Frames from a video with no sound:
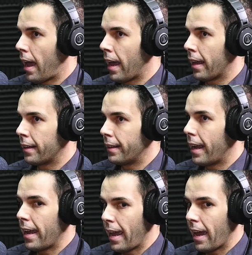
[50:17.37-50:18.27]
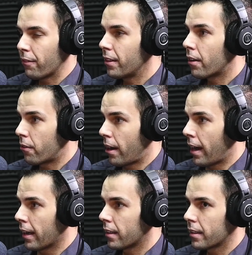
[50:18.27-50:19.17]
And they have the
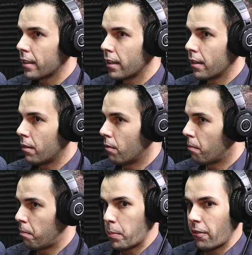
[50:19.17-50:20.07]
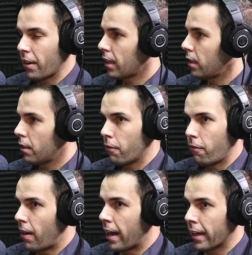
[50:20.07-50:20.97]
right, perfectly
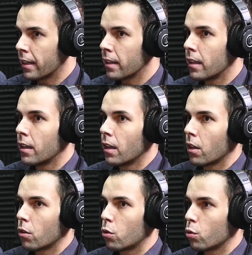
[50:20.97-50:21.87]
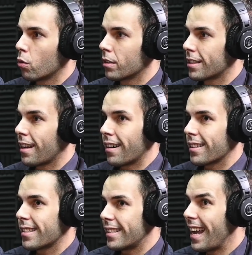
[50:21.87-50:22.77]
fine, to
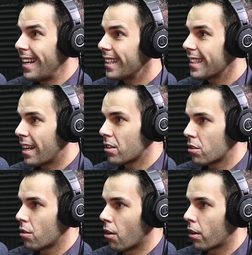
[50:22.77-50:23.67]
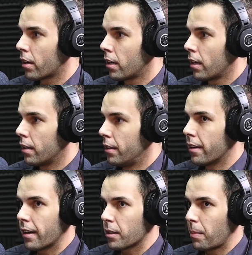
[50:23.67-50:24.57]
start selling that stock
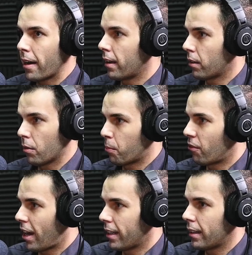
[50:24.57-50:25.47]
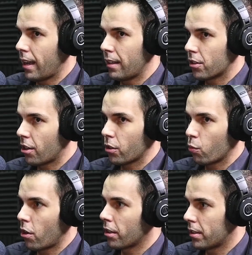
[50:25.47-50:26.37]
near expiry, provided that the
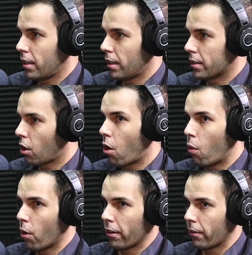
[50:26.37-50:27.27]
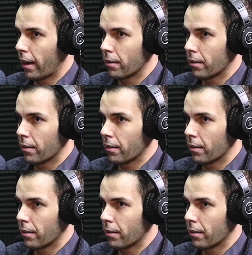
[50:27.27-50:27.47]
structured warrant is a call warrant, right?